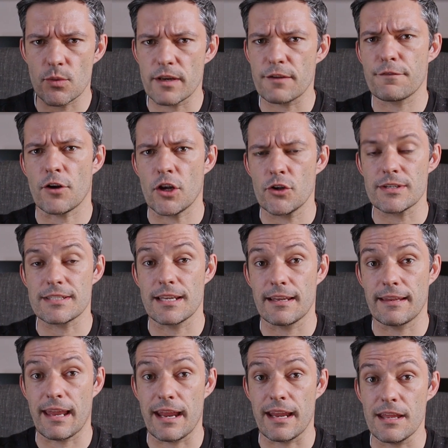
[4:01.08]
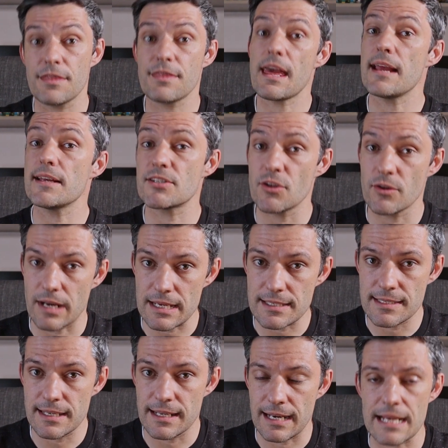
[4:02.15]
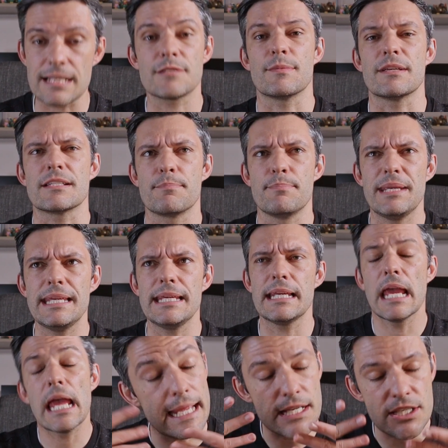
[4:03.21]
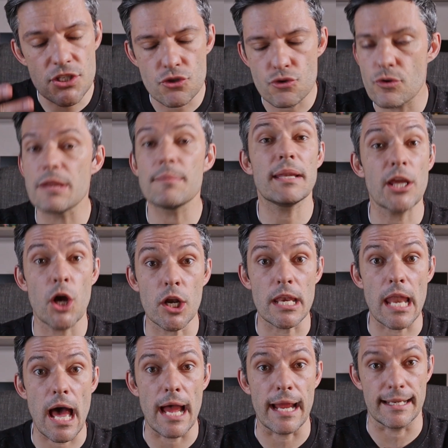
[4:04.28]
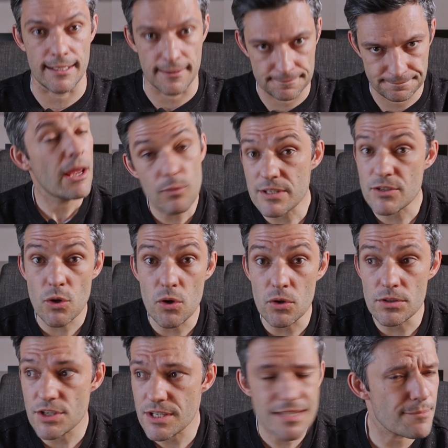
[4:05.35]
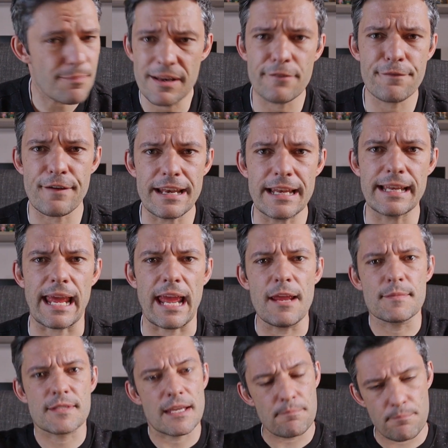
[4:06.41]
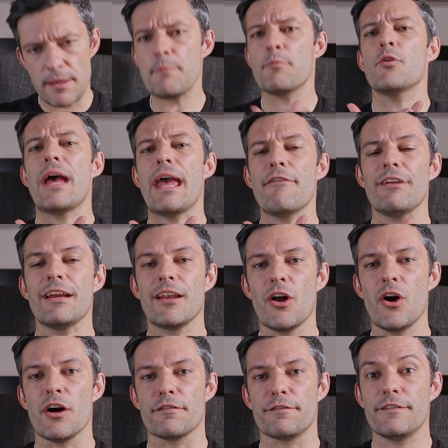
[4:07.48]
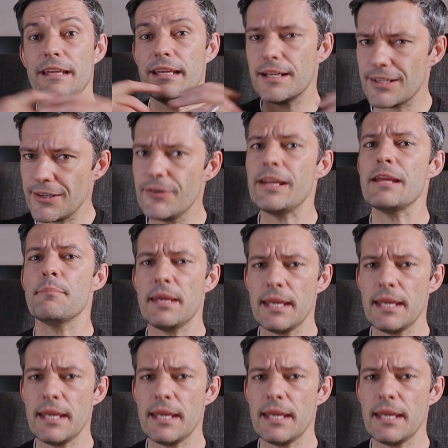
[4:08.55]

Twitter followers in a day thanks to Rassie Erasmus being extremely online. It was all just a bit of fun and games and people were having a laugh, including